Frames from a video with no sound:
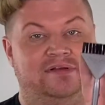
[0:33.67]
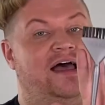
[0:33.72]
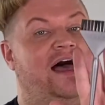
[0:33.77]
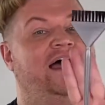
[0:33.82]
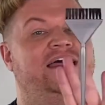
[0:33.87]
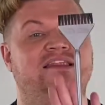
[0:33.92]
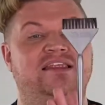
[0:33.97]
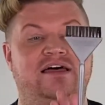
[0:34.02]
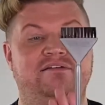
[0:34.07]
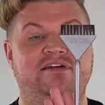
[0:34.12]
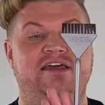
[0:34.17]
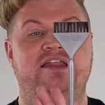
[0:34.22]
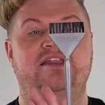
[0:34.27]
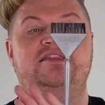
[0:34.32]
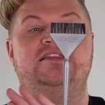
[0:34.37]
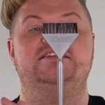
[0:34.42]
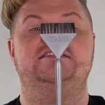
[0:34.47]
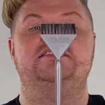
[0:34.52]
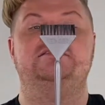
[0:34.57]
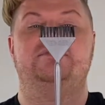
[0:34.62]
I love it.
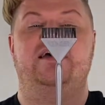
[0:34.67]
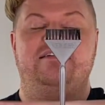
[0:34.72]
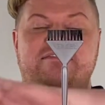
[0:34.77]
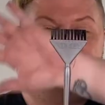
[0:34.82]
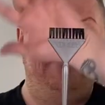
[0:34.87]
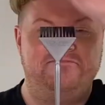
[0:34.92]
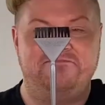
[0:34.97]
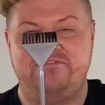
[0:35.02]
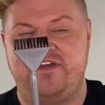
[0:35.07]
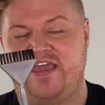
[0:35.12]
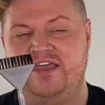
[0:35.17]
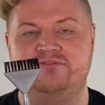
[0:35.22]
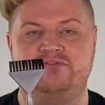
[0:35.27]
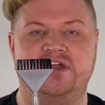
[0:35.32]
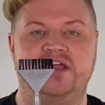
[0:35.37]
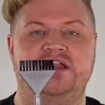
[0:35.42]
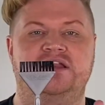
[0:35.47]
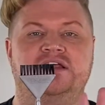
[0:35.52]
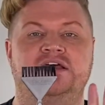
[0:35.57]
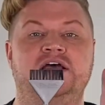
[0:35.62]
This is my
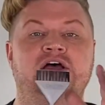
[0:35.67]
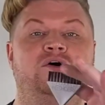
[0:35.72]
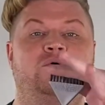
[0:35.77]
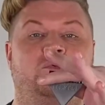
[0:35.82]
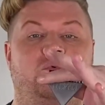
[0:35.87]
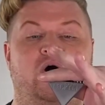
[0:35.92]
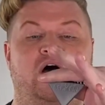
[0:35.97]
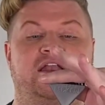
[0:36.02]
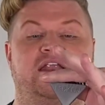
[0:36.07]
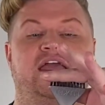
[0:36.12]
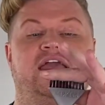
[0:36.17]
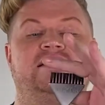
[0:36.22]
favorite one.